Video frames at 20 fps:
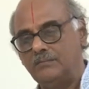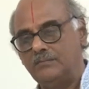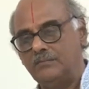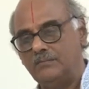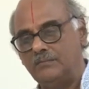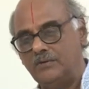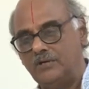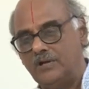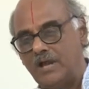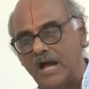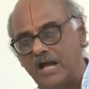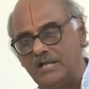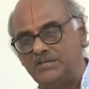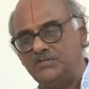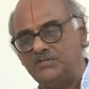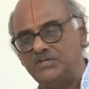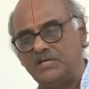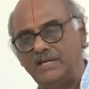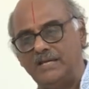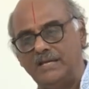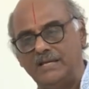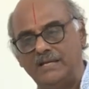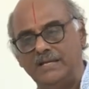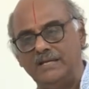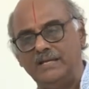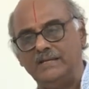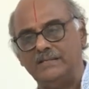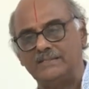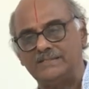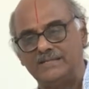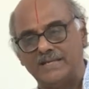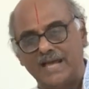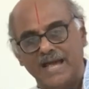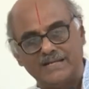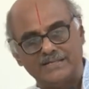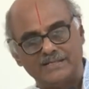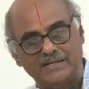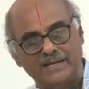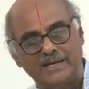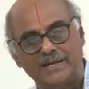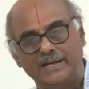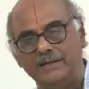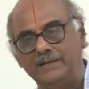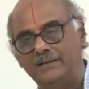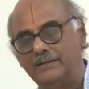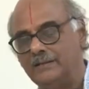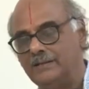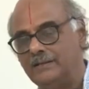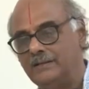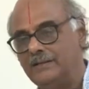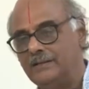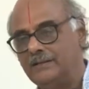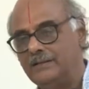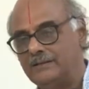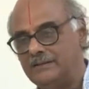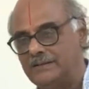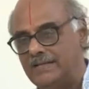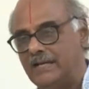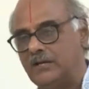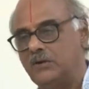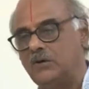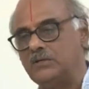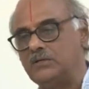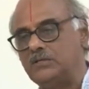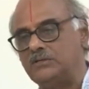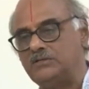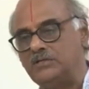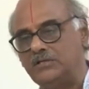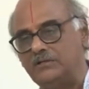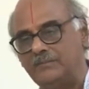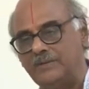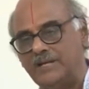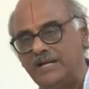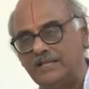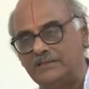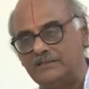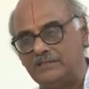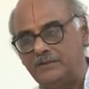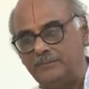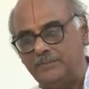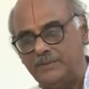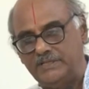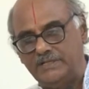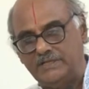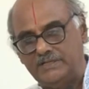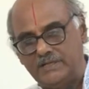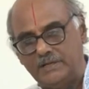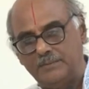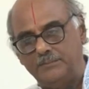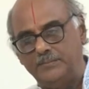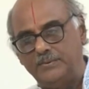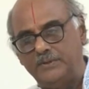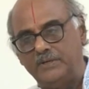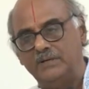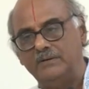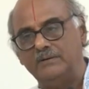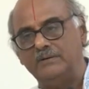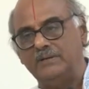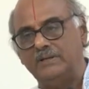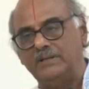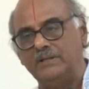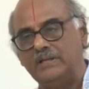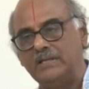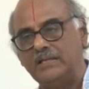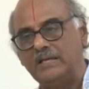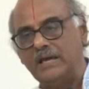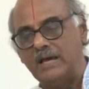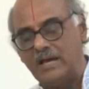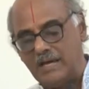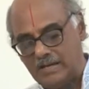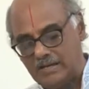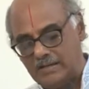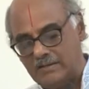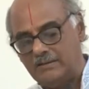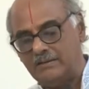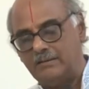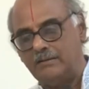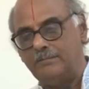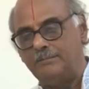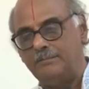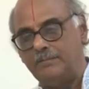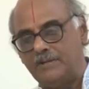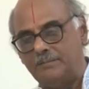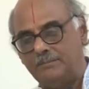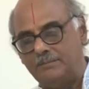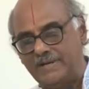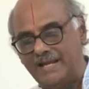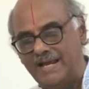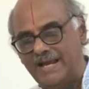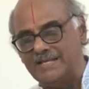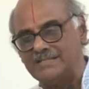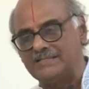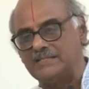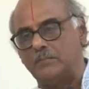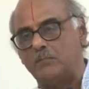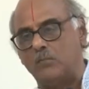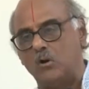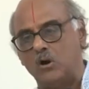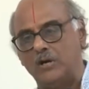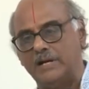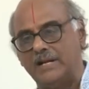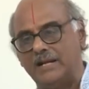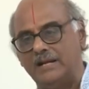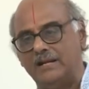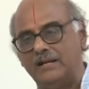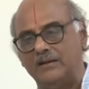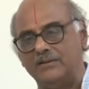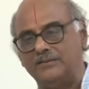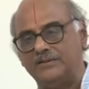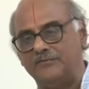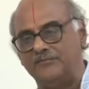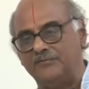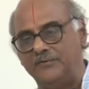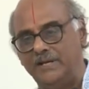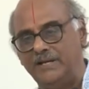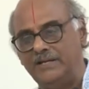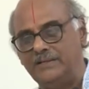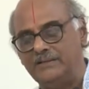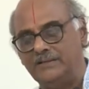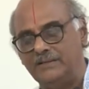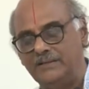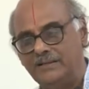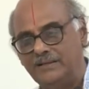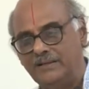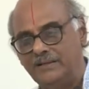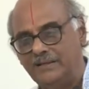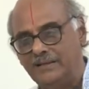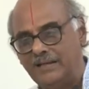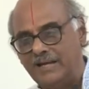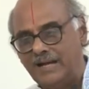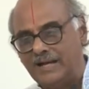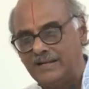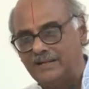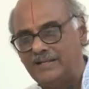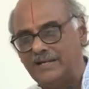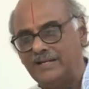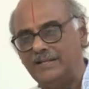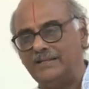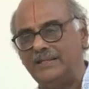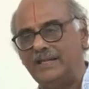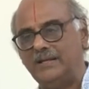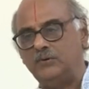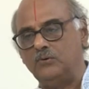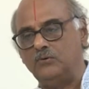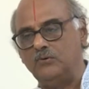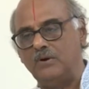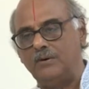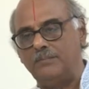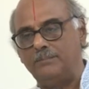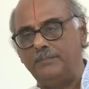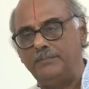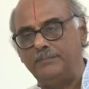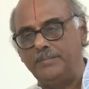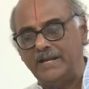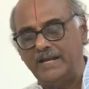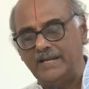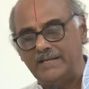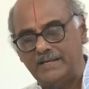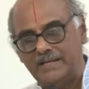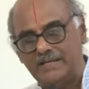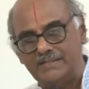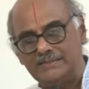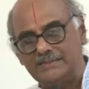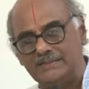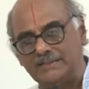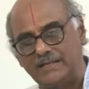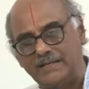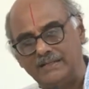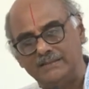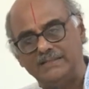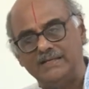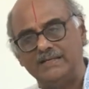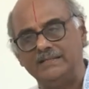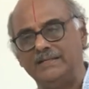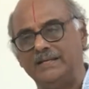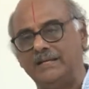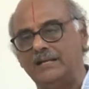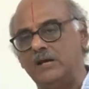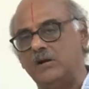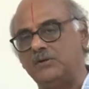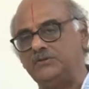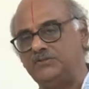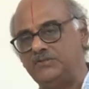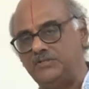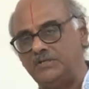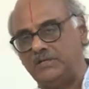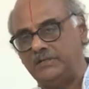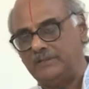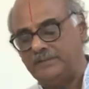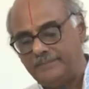launching any satellite, they go to Tirumala Tirupati temple, place the model on the feet, and then they do a prayers and then they launch it.